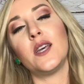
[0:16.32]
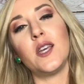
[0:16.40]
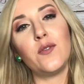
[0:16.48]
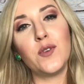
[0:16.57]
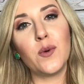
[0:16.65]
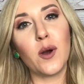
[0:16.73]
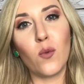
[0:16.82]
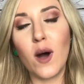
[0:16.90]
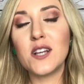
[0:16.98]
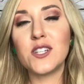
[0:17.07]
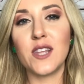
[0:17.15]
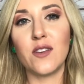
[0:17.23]
If you are
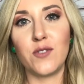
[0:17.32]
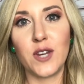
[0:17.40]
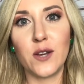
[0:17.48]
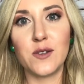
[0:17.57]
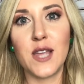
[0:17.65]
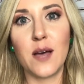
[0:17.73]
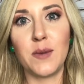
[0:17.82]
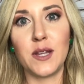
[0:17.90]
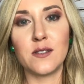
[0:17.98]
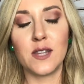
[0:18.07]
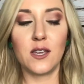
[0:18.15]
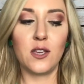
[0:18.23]
watching that video, that
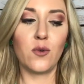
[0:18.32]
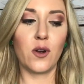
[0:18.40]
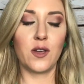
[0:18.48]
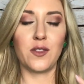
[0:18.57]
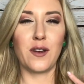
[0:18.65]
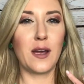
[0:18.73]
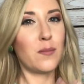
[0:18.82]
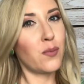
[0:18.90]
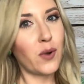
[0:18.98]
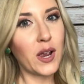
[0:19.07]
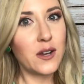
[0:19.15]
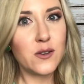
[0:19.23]
means that you are either a
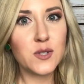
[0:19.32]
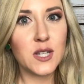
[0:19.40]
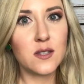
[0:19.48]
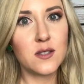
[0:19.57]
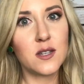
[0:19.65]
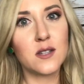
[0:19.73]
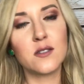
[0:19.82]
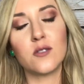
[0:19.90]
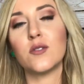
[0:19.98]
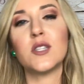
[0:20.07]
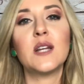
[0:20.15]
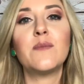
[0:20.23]
brand new Scentsy
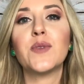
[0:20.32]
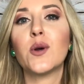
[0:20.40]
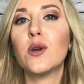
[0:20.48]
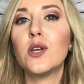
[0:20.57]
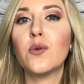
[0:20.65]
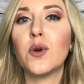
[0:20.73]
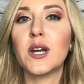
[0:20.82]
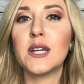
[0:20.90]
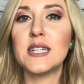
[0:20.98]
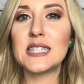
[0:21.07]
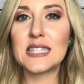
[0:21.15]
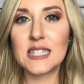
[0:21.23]
consultant or you are
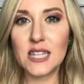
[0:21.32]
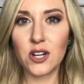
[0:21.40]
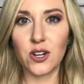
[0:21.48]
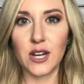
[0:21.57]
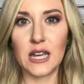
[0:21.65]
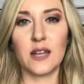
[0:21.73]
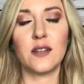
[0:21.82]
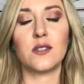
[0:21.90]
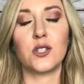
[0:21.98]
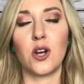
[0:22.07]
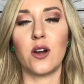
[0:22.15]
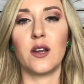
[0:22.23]
considering
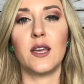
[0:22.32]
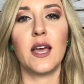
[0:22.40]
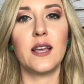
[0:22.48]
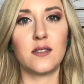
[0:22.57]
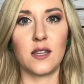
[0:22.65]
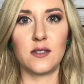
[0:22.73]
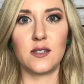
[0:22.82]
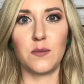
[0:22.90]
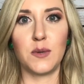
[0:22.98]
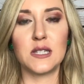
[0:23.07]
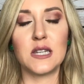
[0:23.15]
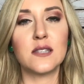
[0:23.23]
starting a Scentsy
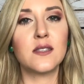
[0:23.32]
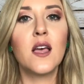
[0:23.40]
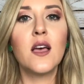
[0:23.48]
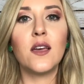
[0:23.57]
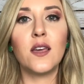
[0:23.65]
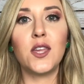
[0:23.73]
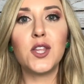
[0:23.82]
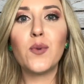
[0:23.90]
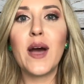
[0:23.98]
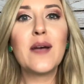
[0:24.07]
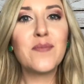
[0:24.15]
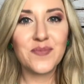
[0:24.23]
business. Either
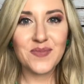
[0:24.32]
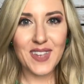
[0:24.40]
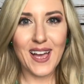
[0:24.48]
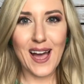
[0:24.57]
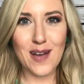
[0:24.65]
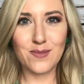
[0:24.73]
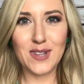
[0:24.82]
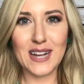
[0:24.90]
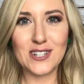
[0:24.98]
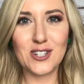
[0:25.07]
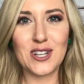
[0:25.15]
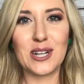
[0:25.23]
way, I'm
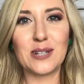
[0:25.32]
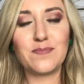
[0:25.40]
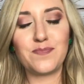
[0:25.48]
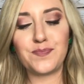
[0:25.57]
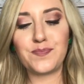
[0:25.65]
glad you're here.